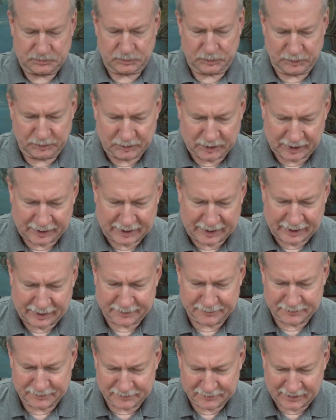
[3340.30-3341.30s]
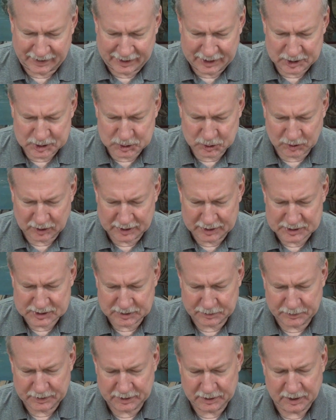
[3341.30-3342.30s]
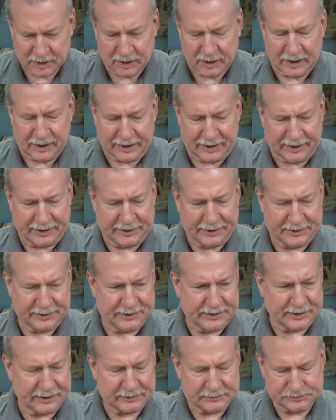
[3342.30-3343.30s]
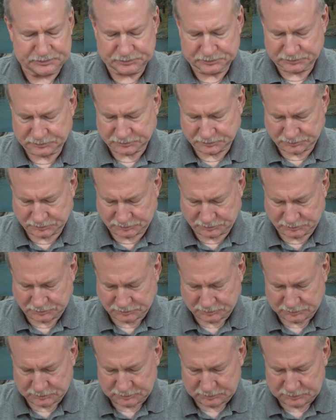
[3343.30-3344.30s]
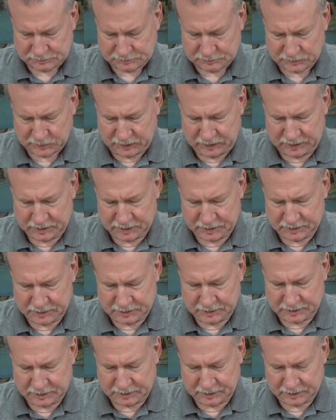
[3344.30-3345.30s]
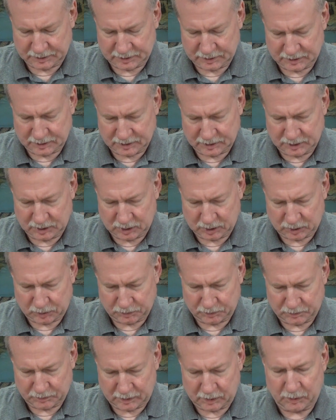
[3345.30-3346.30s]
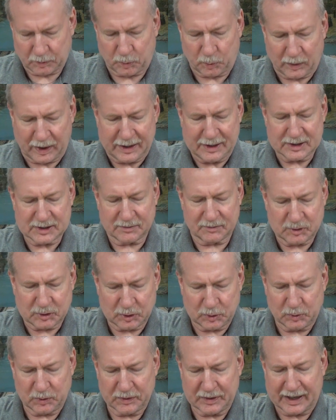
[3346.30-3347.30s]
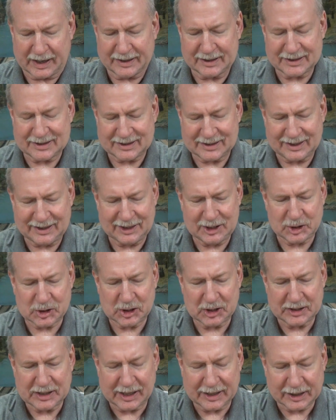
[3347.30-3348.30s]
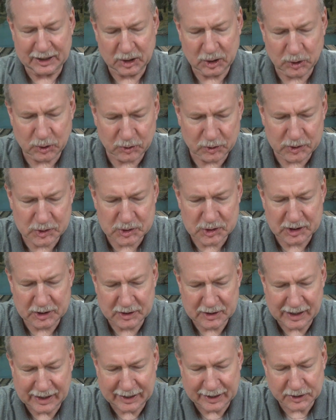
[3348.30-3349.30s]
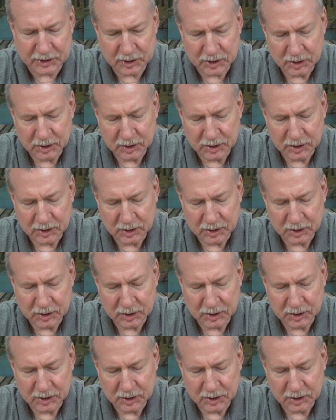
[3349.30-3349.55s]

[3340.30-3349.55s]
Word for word: We've got to have evangelism and and um, and uh, you know ways of doing that and teaching that, encouraging that.